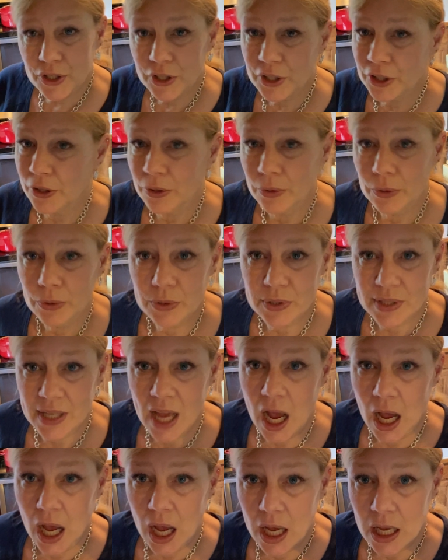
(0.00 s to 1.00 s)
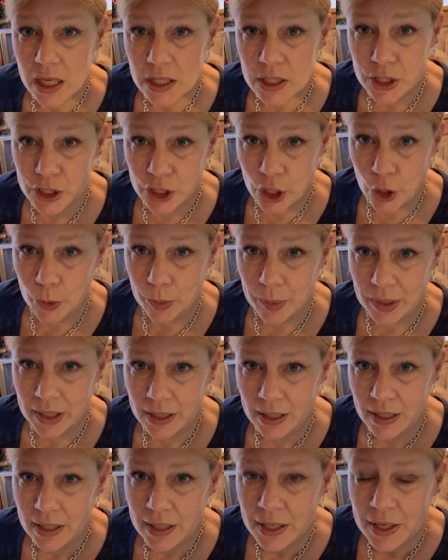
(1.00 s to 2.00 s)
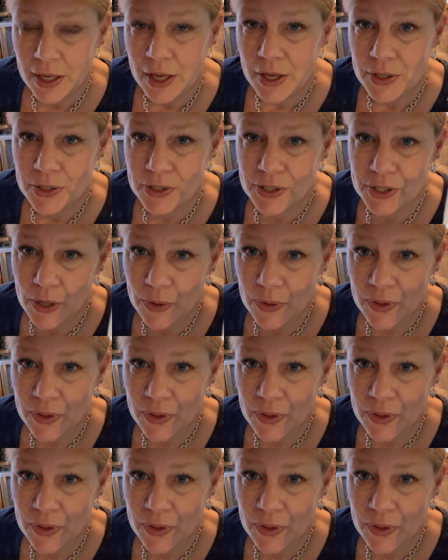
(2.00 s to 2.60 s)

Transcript: to use soap. So